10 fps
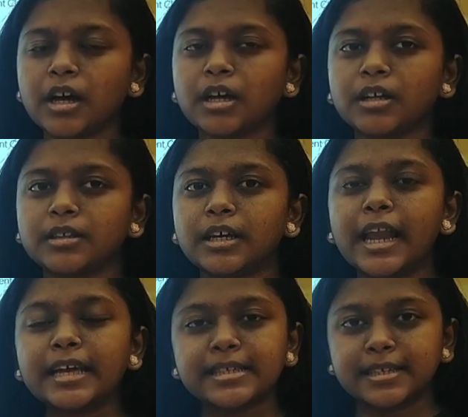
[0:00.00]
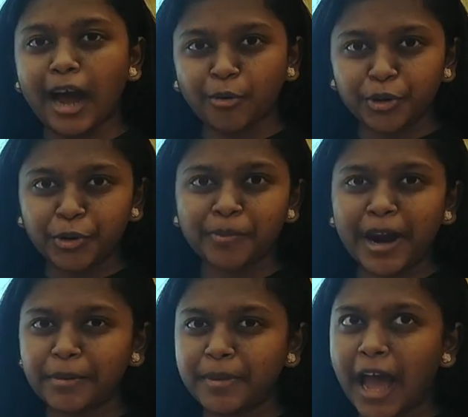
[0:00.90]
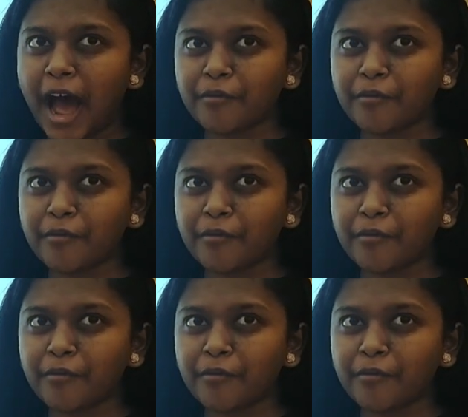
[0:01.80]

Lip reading: The next doubt you might be having,